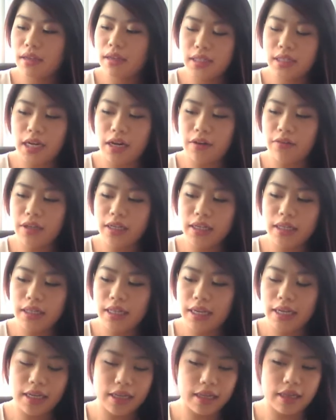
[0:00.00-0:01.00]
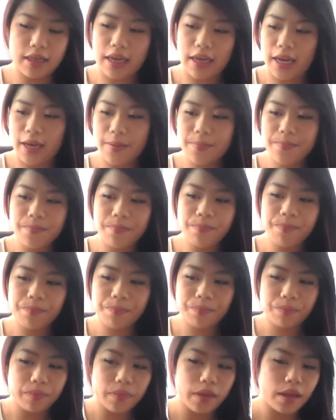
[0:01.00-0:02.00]
So I really like them.
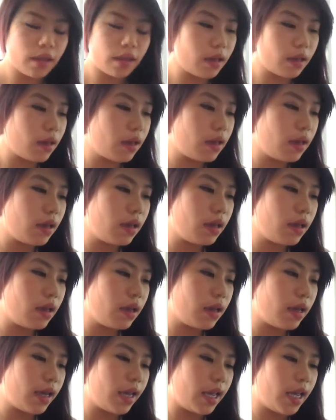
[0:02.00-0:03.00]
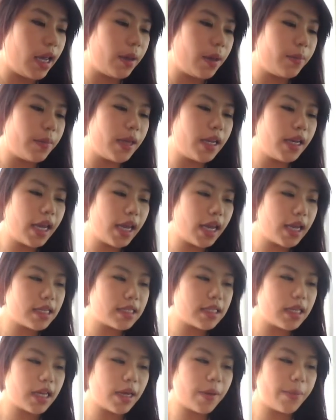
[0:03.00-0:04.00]

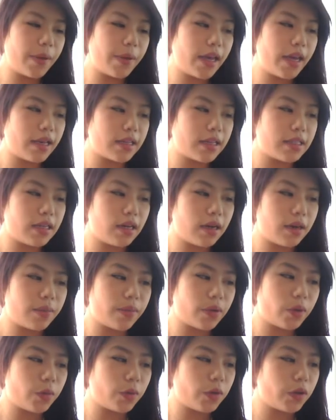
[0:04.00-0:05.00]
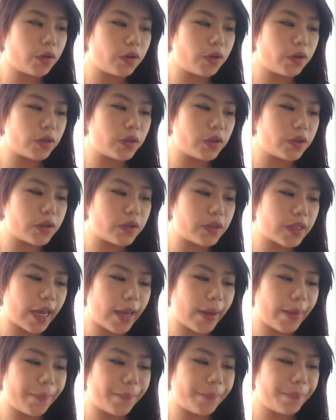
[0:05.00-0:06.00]
Next thing I picked up was
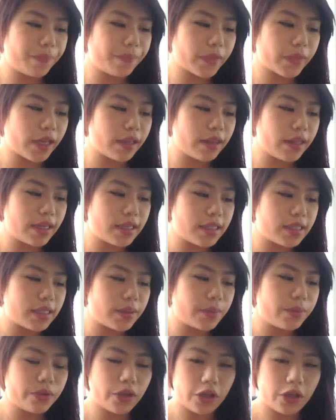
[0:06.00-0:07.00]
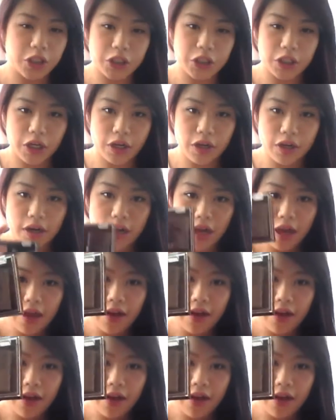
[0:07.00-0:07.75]
this blusher